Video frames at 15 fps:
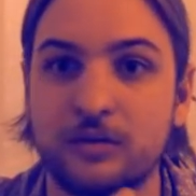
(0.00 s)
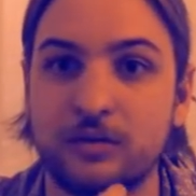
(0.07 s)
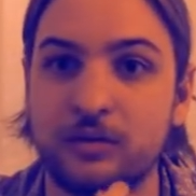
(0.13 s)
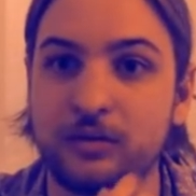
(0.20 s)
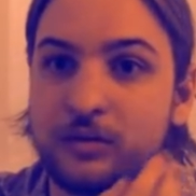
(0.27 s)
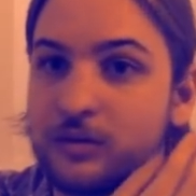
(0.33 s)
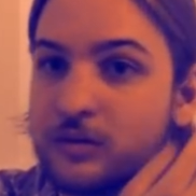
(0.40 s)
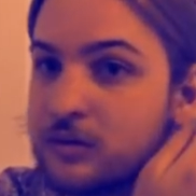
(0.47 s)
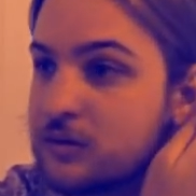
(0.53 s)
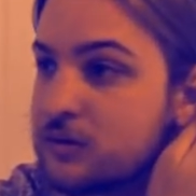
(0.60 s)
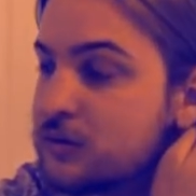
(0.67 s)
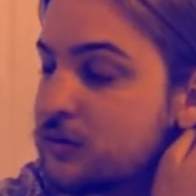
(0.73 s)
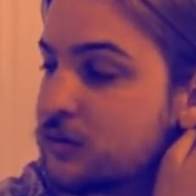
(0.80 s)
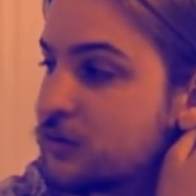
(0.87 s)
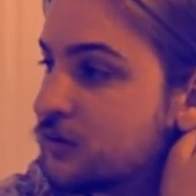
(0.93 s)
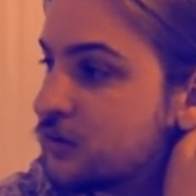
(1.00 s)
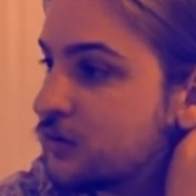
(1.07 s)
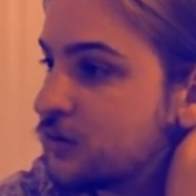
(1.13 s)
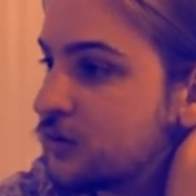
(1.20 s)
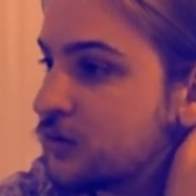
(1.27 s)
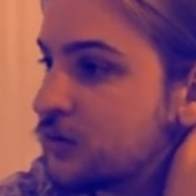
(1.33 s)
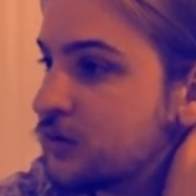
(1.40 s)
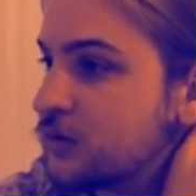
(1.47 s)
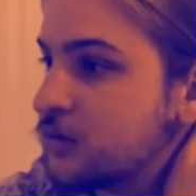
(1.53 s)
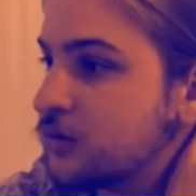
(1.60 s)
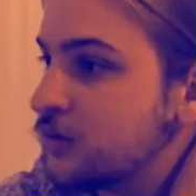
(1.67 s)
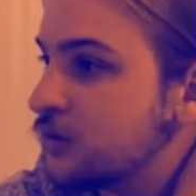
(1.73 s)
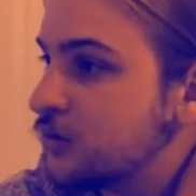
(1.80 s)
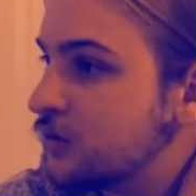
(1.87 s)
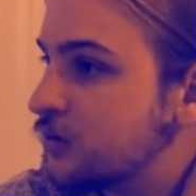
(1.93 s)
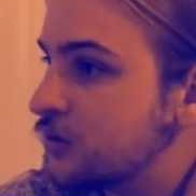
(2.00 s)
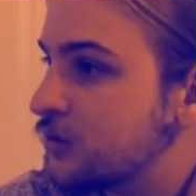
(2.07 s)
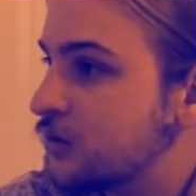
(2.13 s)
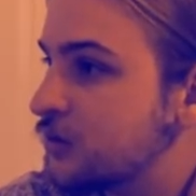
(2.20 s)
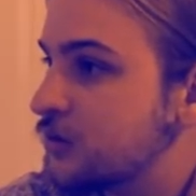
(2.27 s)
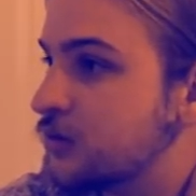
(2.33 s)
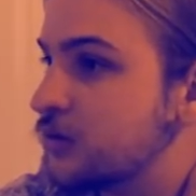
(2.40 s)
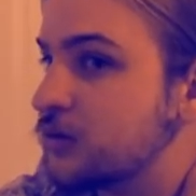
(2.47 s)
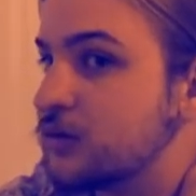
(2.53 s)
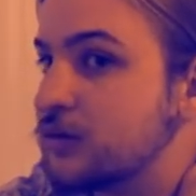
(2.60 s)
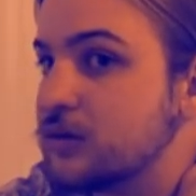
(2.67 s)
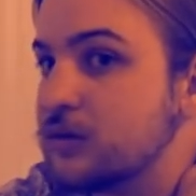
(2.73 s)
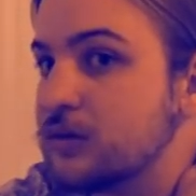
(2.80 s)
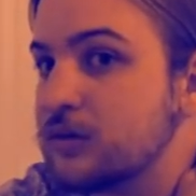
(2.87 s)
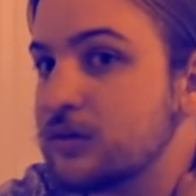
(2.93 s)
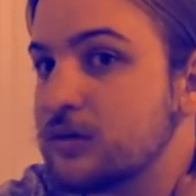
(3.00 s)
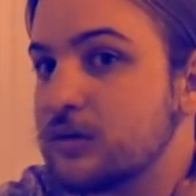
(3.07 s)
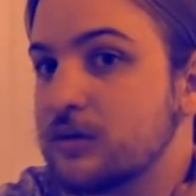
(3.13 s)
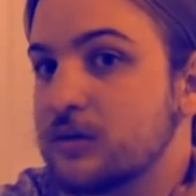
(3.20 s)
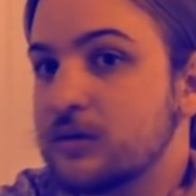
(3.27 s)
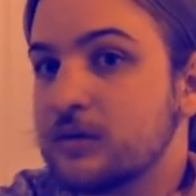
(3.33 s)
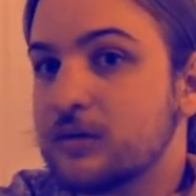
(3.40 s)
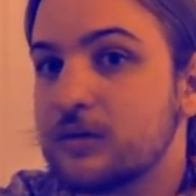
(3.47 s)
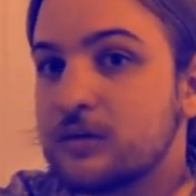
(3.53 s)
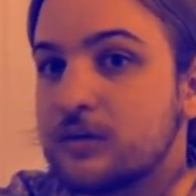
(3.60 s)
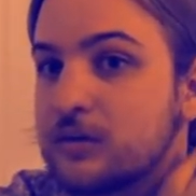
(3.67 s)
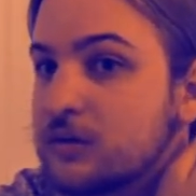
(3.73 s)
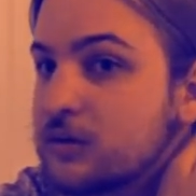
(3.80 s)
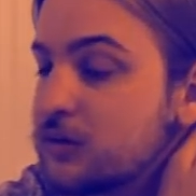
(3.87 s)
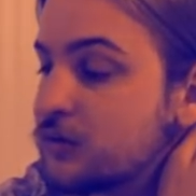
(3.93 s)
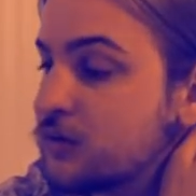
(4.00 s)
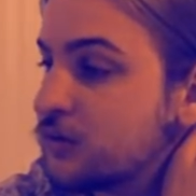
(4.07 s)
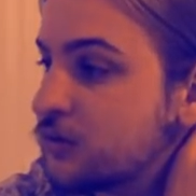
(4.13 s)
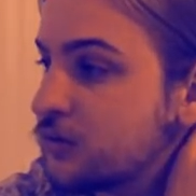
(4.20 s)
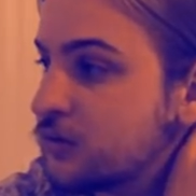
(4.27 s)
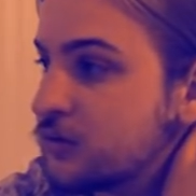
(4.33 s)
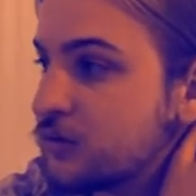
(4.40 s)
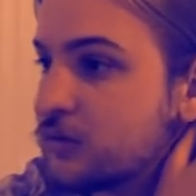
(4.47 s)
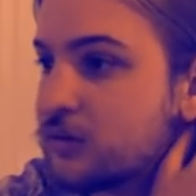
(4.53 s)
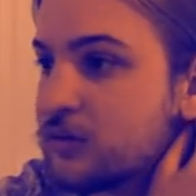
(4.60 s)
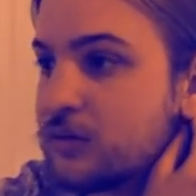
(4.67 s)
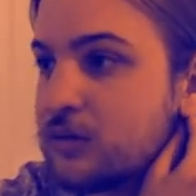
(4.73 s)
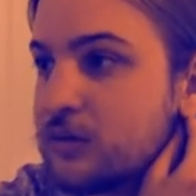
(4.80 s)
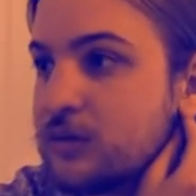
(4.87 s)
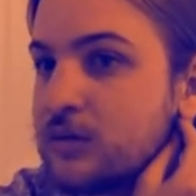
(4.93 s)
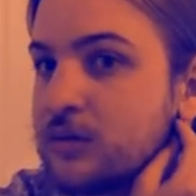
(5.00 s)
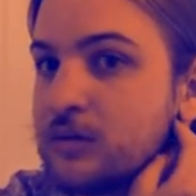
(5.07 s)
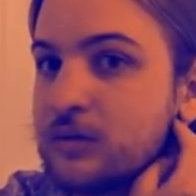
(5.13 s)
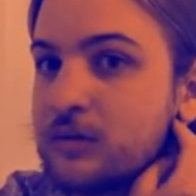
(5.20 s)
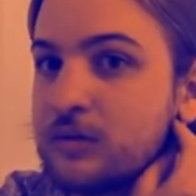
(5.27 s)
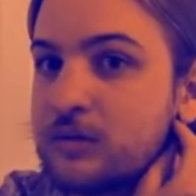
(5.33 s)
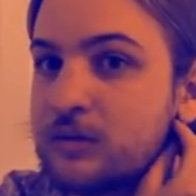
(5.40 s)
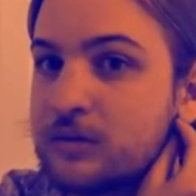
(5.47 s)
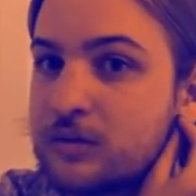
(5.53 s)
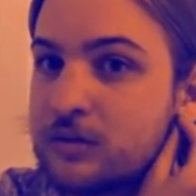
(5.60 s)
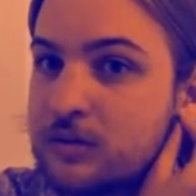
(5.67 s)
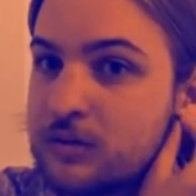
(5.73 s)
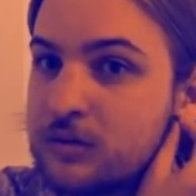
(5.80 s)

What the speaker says: This person isn't speaking.